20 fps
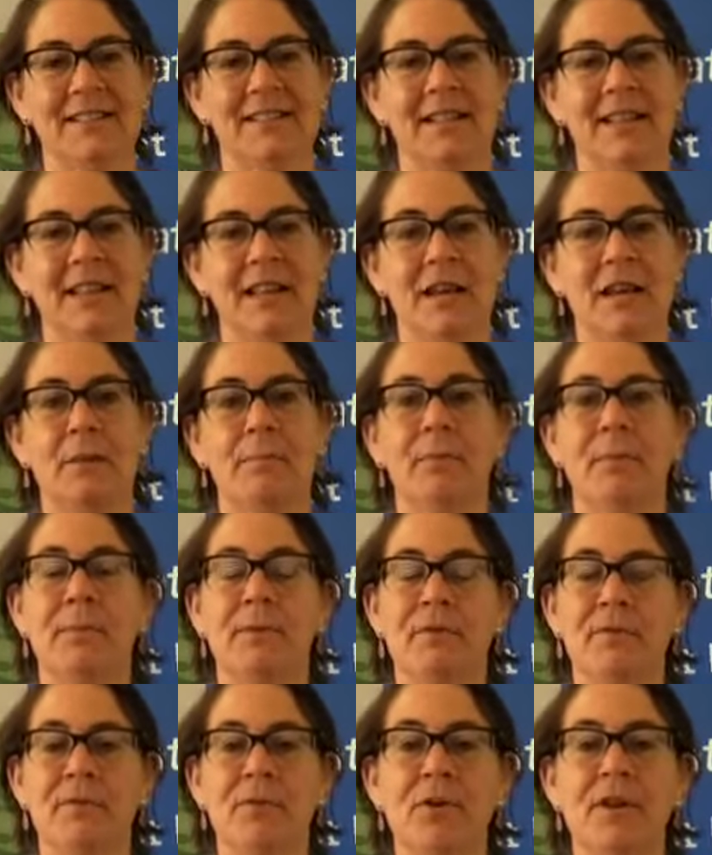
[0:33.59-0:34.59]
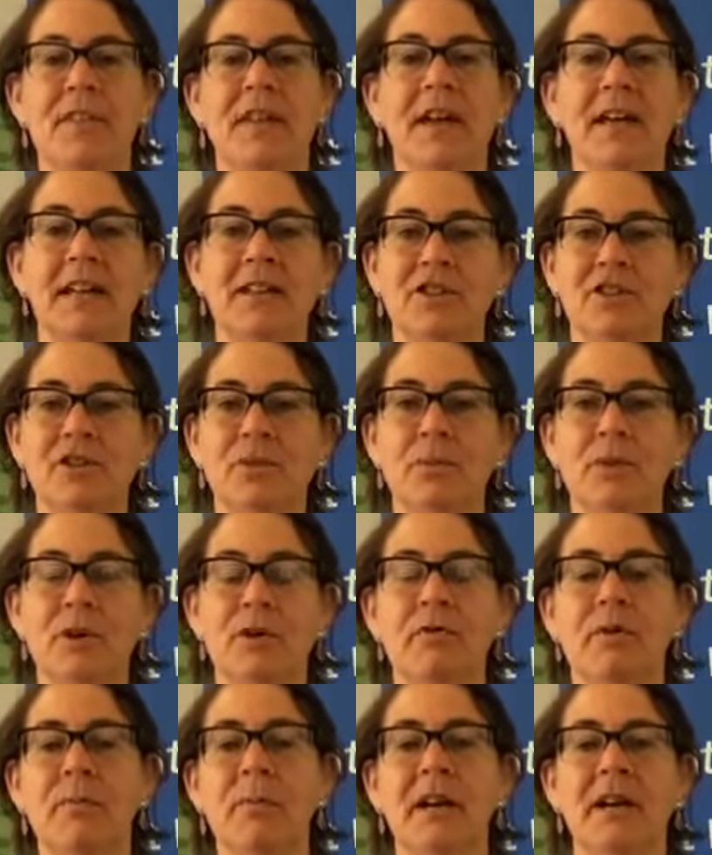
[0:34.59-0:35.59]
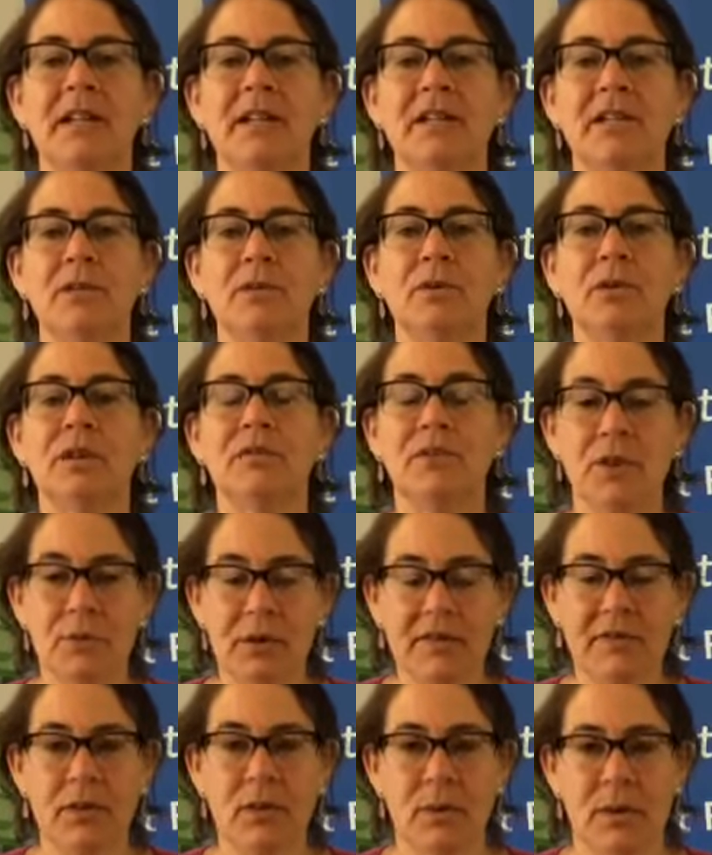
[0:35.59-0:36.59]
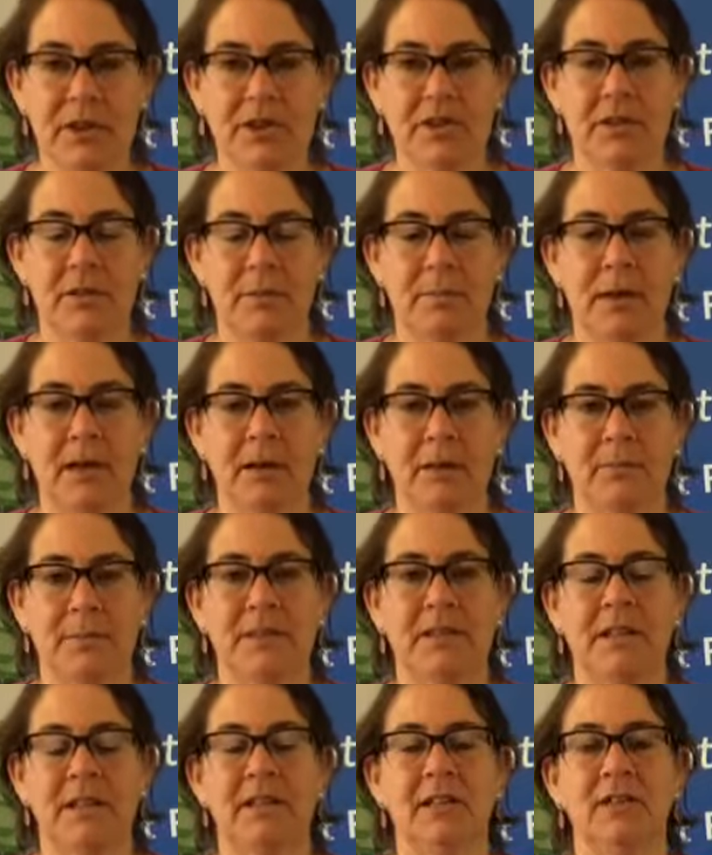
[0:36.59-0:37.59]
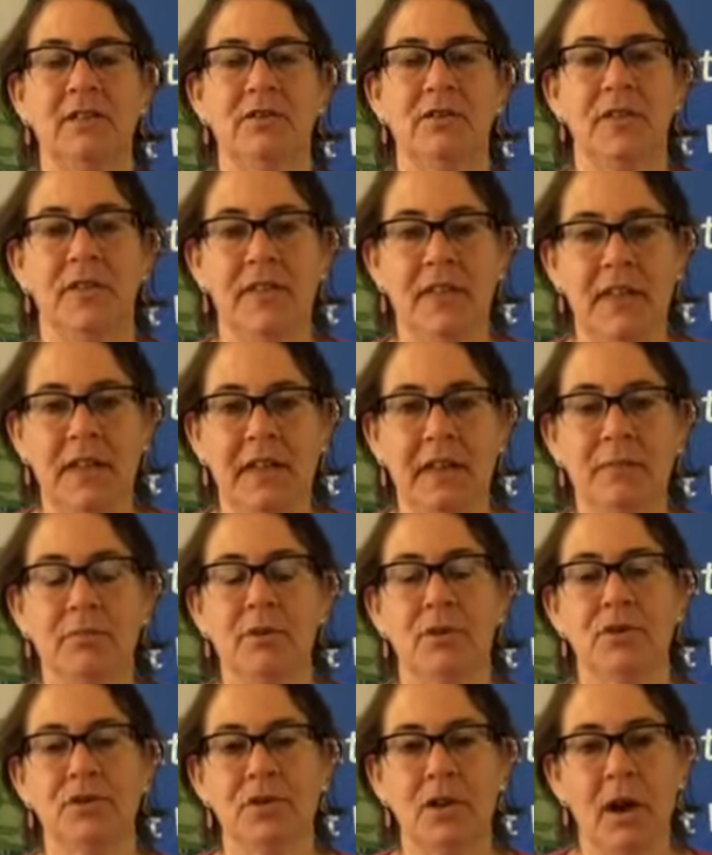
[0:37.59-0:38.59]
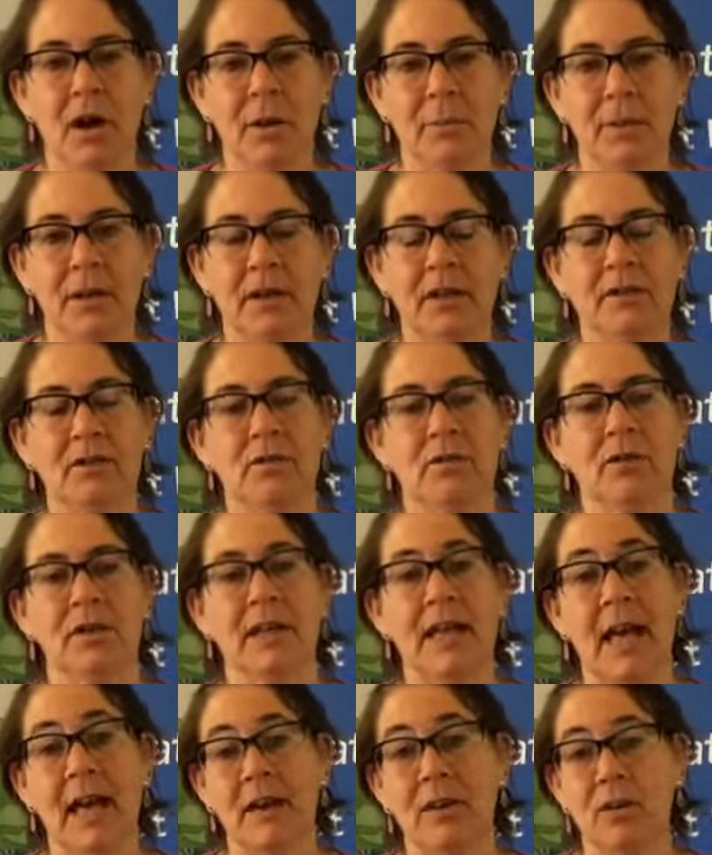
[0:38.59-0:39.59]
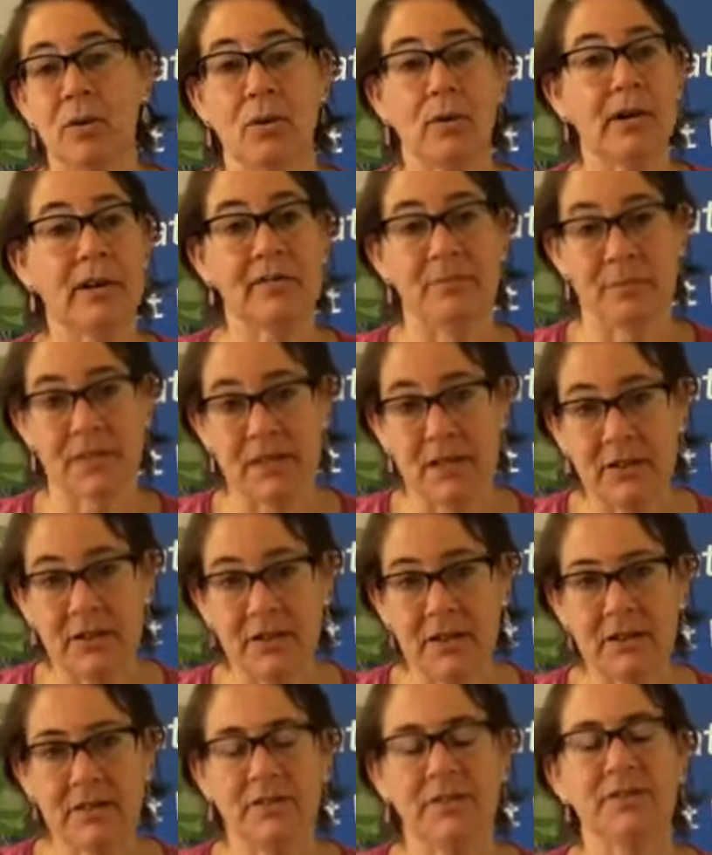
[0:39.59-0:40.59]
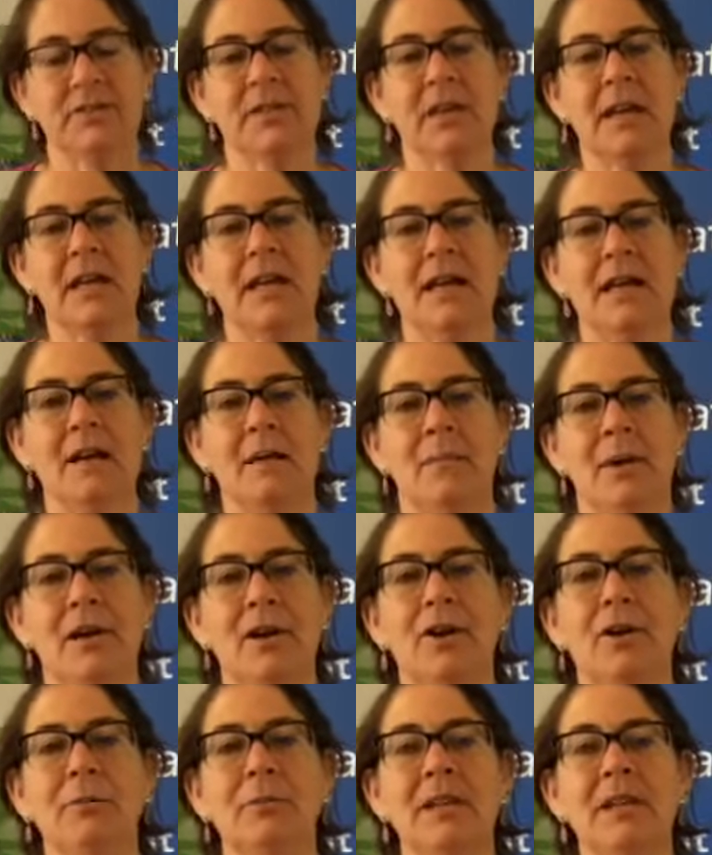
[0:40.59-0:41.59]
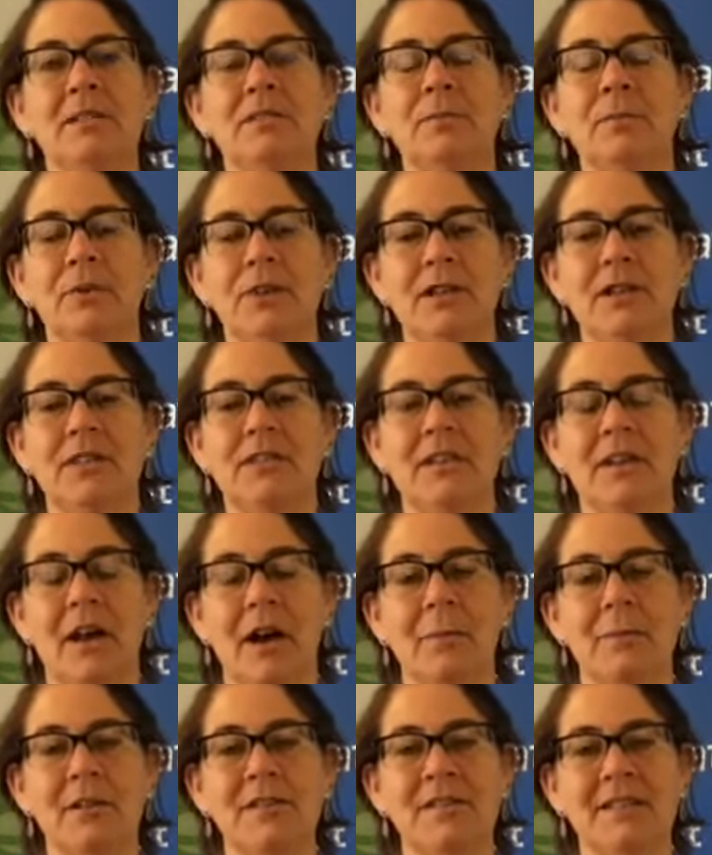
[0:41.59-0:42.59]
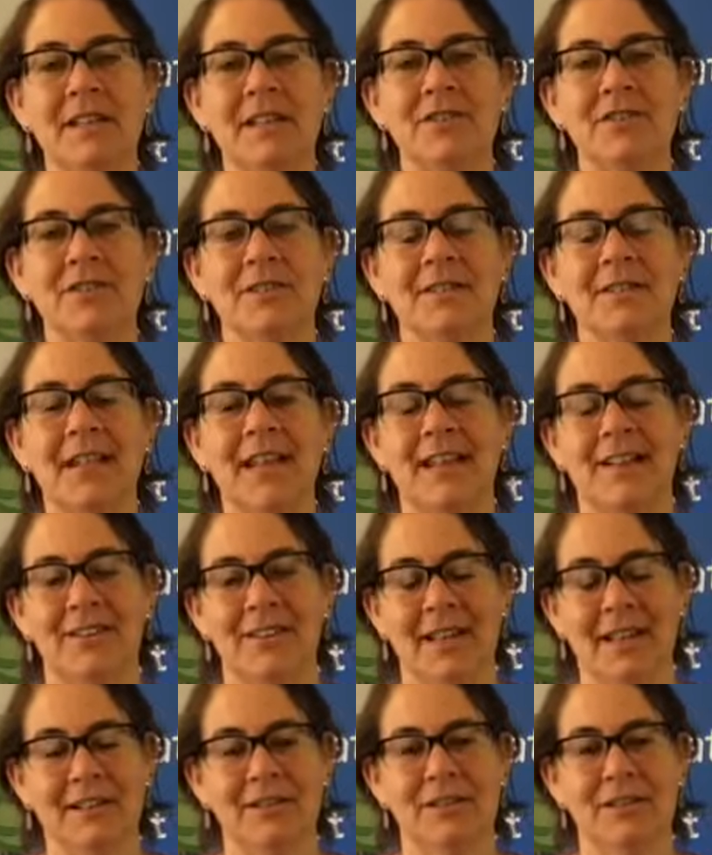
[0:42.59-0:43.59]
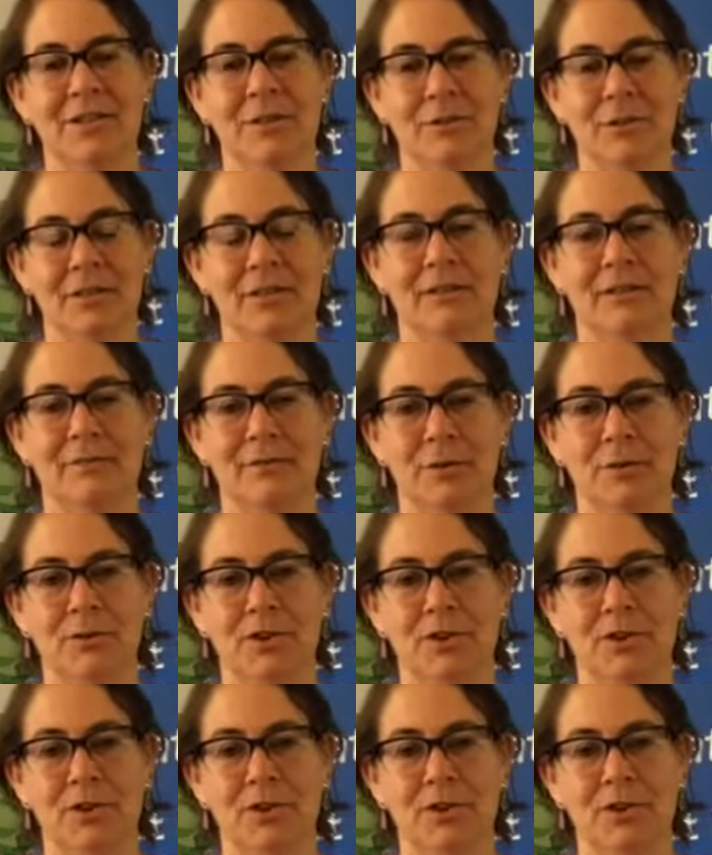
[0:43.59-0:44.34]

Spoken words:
But before that, I just want to remind you, if you have a question about a particular theme or topic or category of materials, by all means put it in the comments section and I'll get it to it in the future.